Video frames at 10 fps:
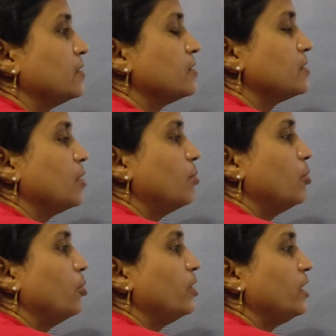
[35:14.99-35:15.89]

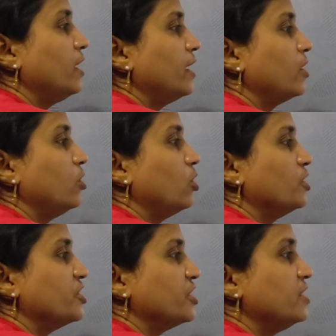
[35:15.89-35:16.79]
Supporting
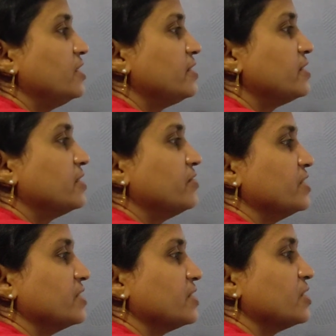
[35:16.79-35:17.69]
ecological
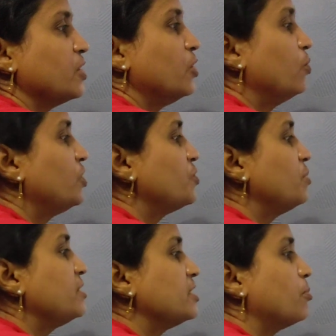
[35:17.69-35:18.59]
services, which
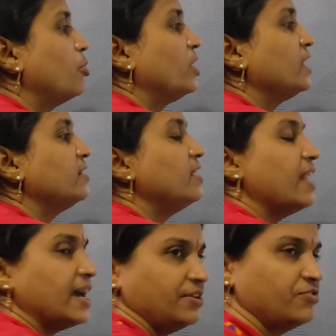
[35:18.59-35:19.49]
will be supporting the
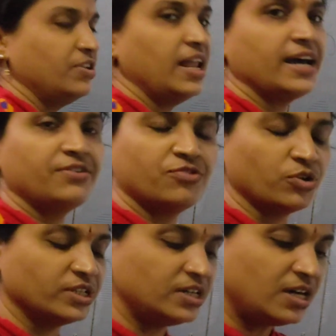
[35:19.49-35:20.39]
life
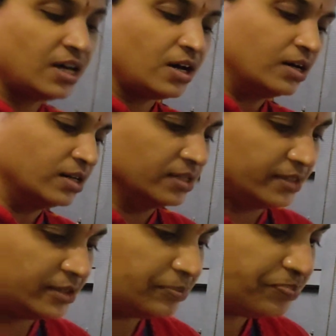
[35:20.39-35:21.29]
on the
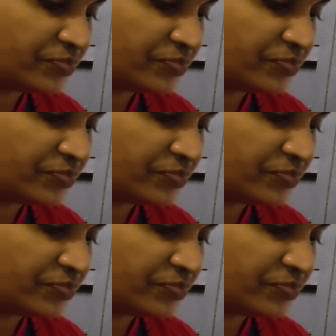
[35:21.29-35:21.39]
earth,